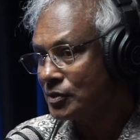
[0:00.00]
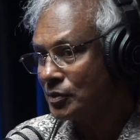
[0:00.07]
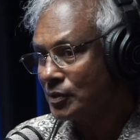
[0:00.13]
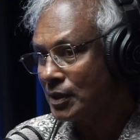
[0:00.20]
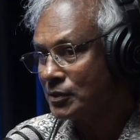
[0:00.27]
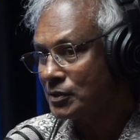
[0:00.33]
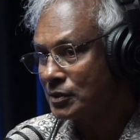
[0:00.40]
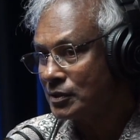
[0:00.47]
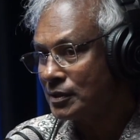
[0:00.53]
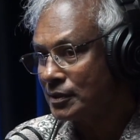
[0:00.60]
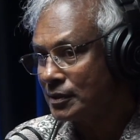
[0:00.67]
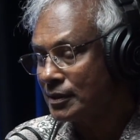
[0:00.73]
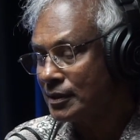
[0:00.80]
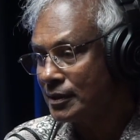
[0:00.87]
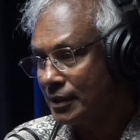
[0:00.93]
So
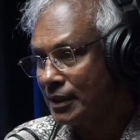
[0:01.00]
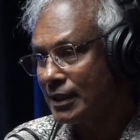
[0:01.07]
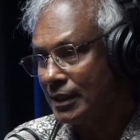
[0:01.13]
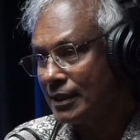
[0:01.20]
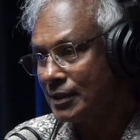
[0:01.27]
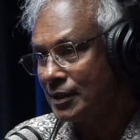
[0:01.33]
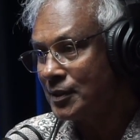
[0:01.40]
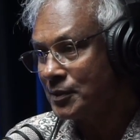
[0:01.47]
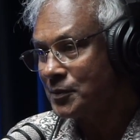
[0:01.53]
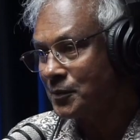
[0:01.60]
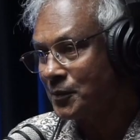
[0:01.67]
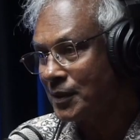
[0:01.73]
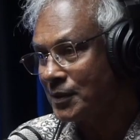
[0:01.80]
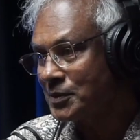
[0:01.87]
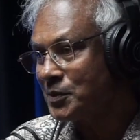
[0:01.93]
that was
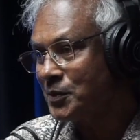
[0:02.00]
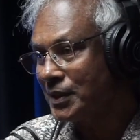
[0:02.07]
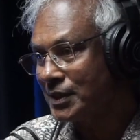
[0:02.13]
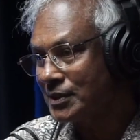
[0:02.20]
what I was doing.